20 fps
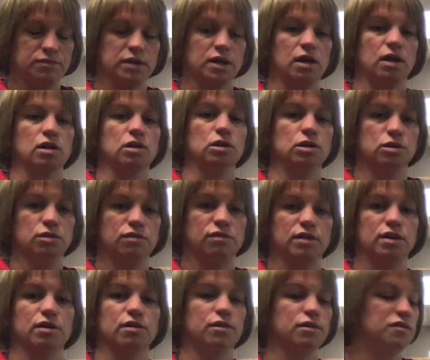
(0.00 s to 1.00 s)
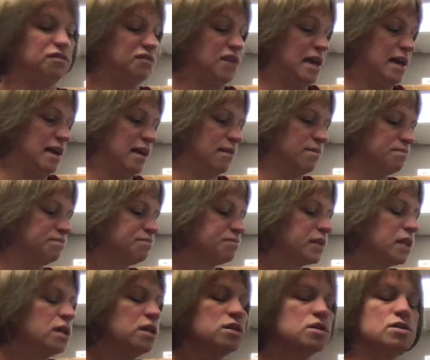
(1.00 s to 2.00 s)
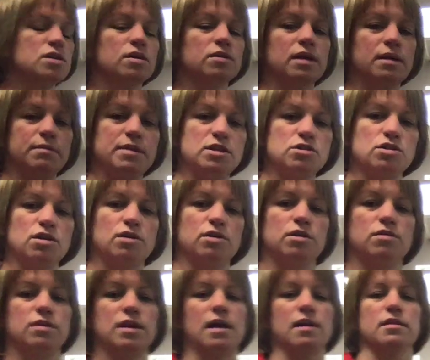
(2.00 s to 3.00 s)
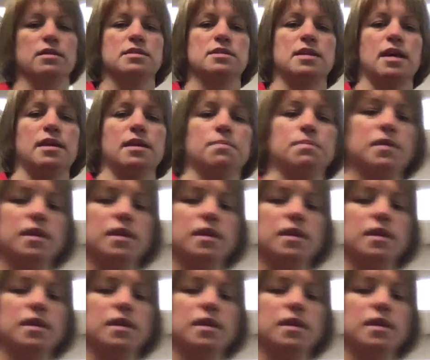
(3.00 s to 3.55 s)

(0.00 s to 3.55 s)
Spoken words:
alluvial fan. So let me show you now the setup